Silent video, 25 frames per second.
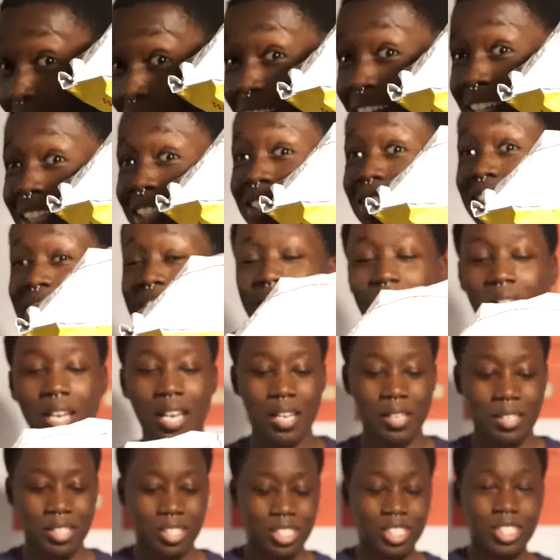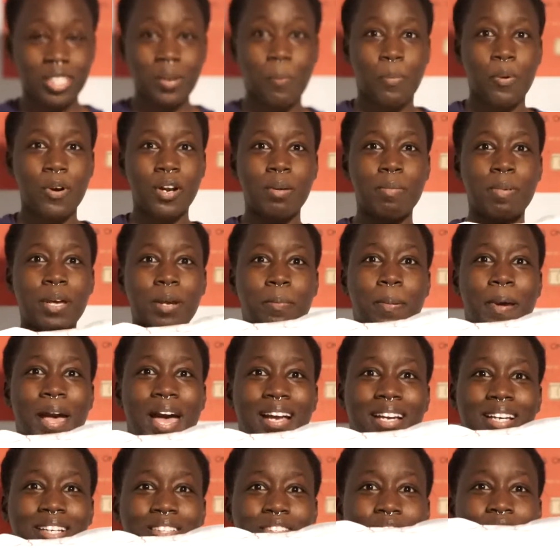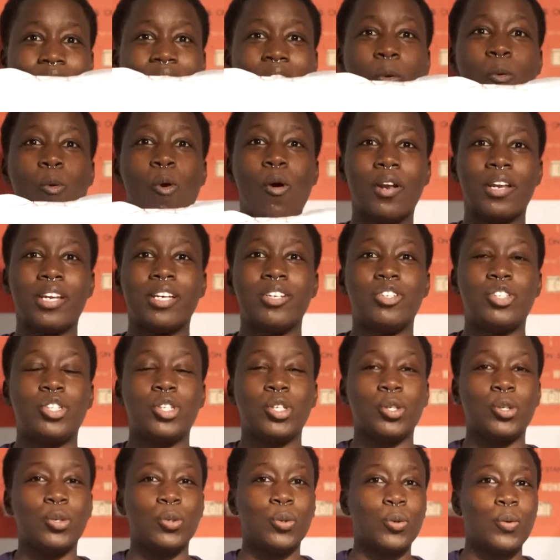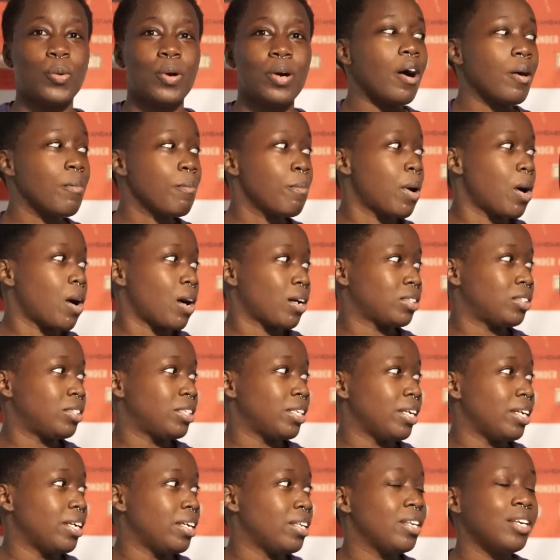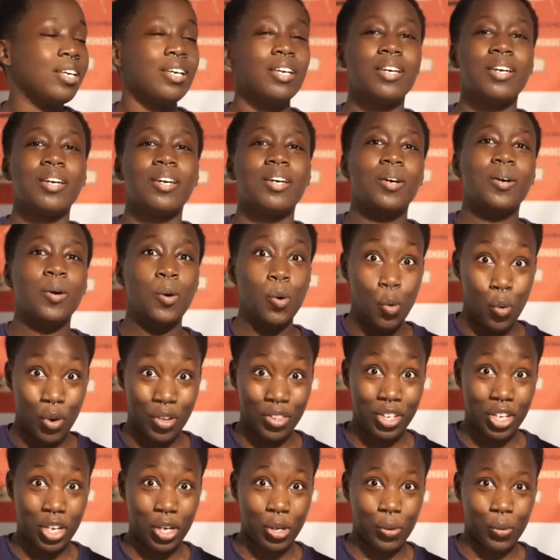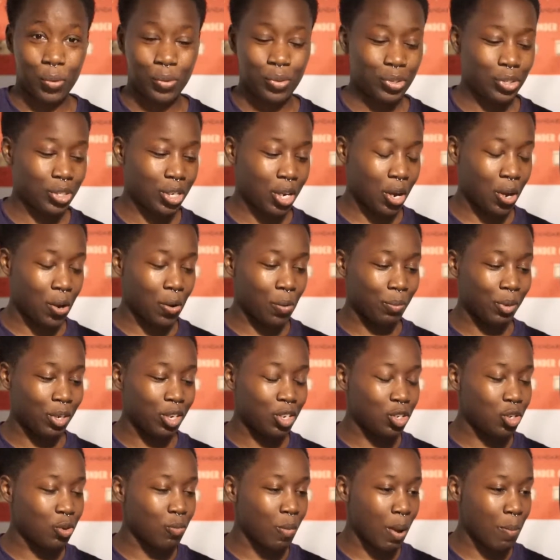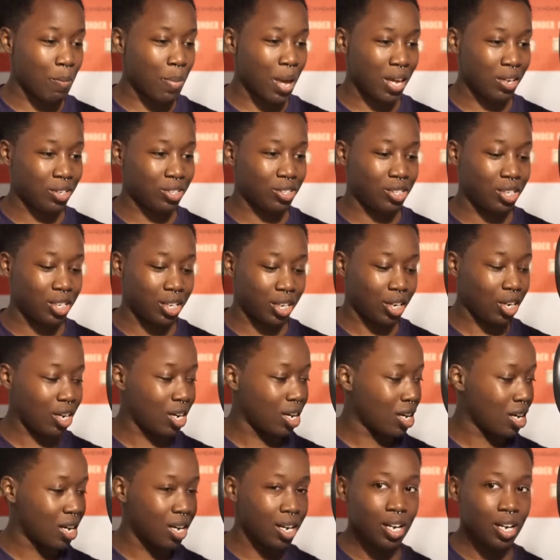this is a pretty big package and I wanted to unbox it with you. So I'm gonna do my best here.